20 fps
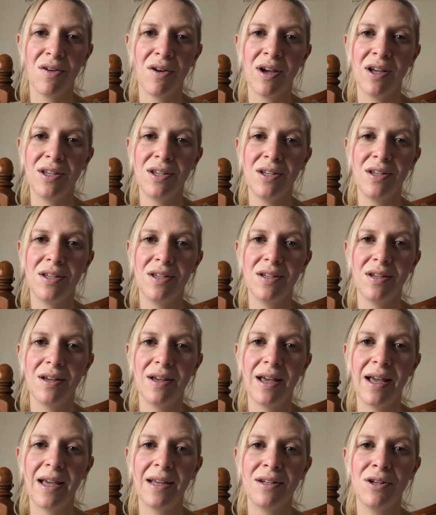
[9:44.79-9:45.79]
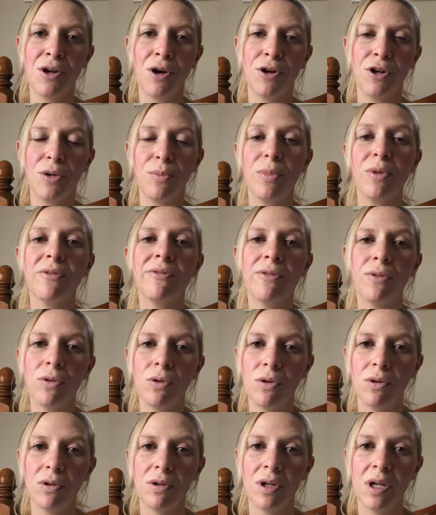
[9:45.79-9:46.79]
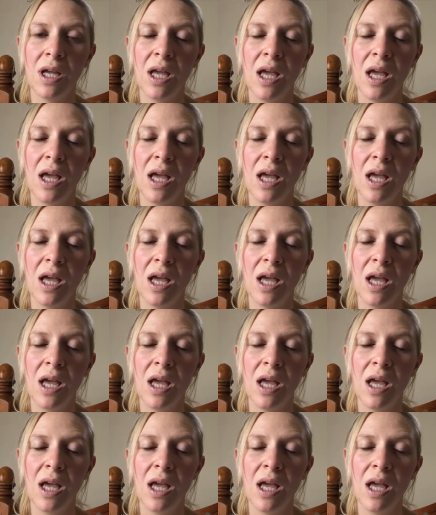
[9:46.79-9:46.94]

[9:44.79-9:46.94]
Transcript: I had known it before.